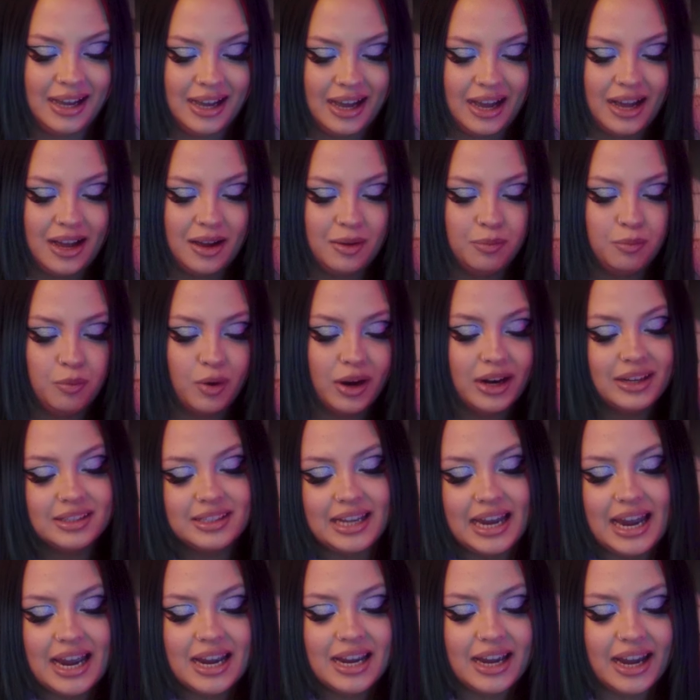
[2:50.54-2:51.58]
Whereas
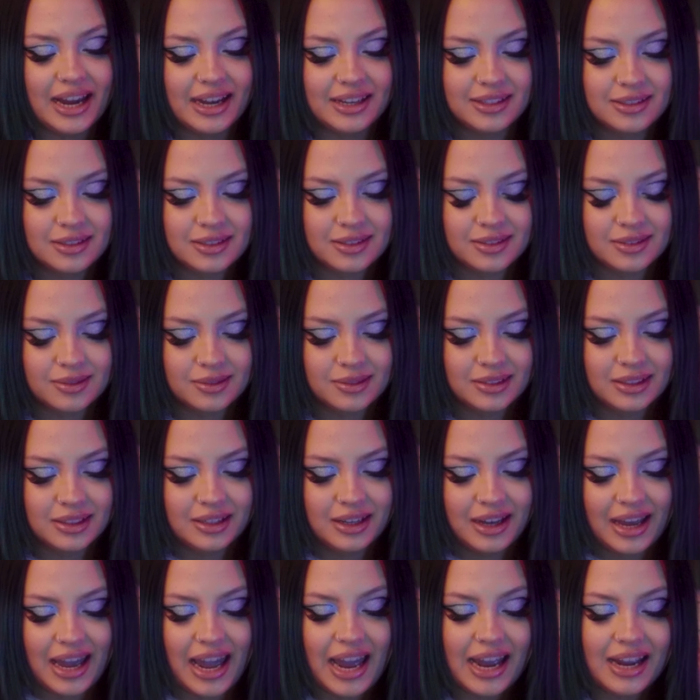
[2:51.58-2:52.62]
Angus
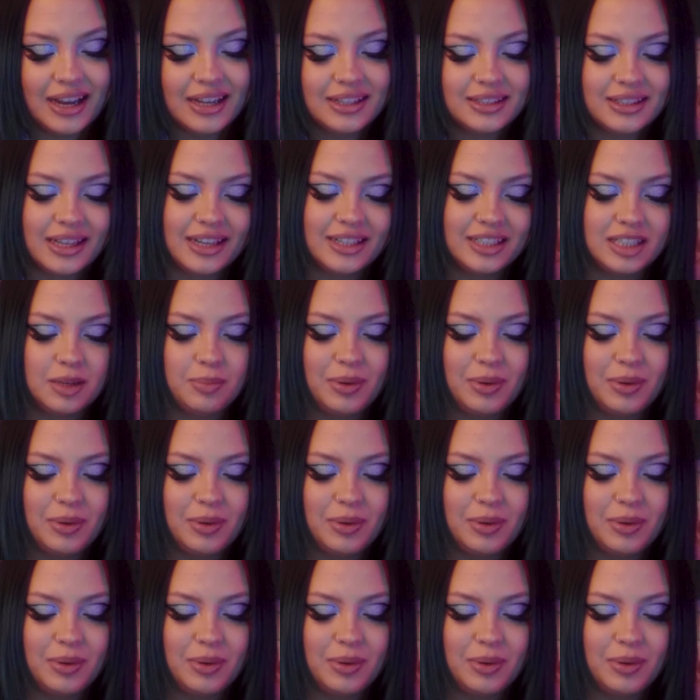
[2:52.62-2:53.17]
likes